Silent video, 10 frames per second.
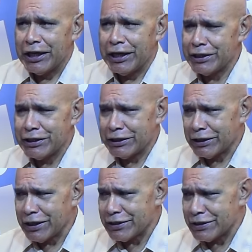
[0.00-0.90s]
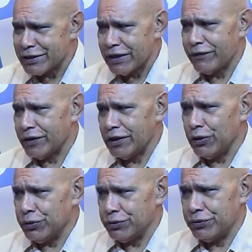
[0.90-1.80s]
he doesn't suffer
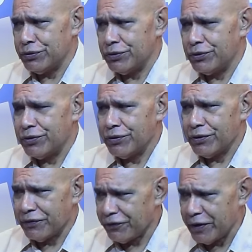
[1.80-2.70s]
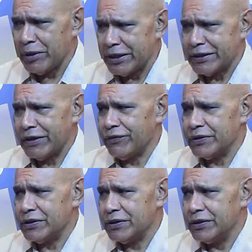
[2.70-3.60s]
alone. The family
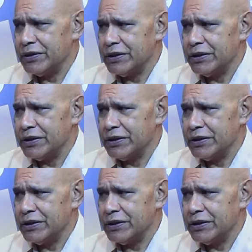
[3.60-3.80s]
suffers.